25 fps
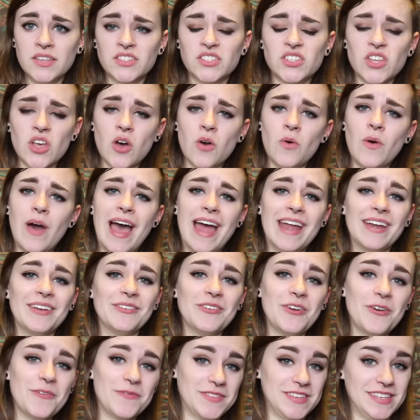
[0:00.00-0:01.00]
So I
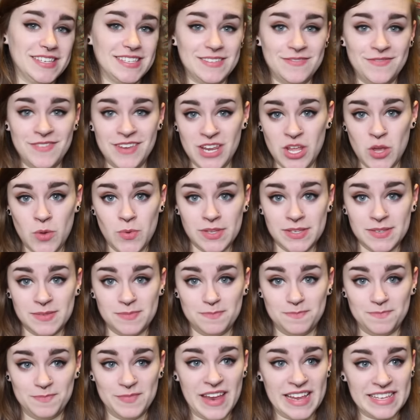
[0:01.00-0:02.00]
don't know if this video was
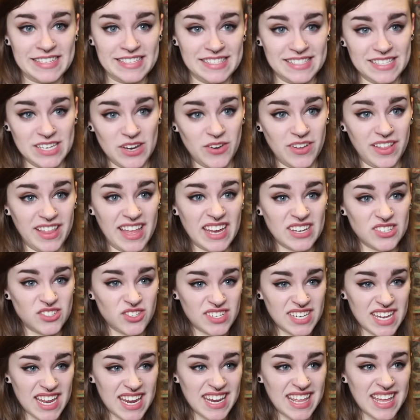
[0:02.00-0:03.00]
necessarily
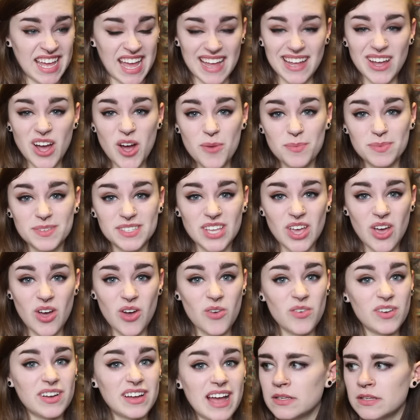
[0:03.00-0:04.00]
entertaining, I hope
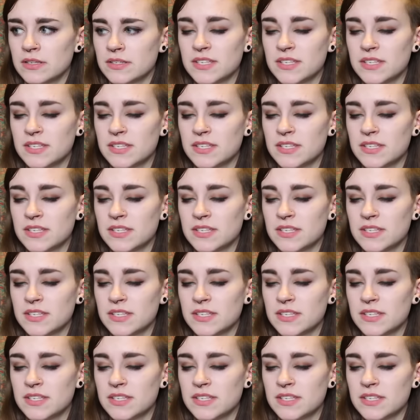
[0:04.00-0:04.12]
so.